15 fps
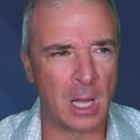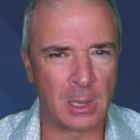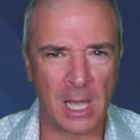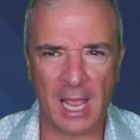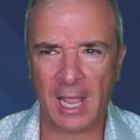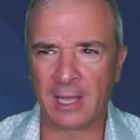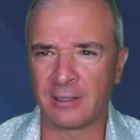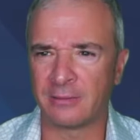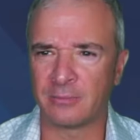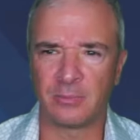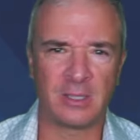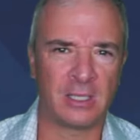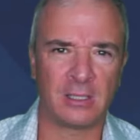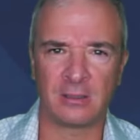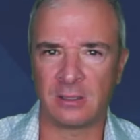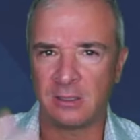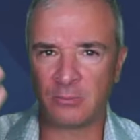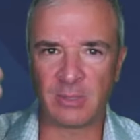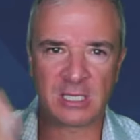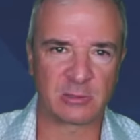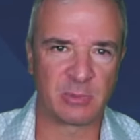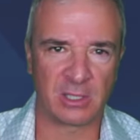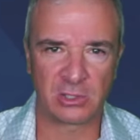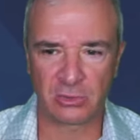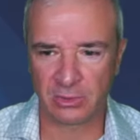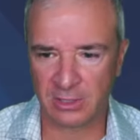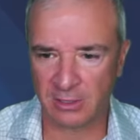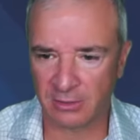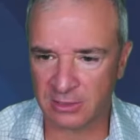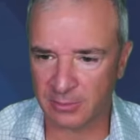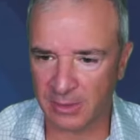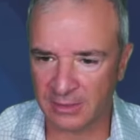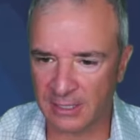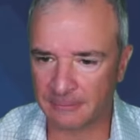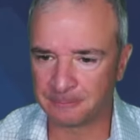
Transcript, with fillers: Land being the best picture of the year or something like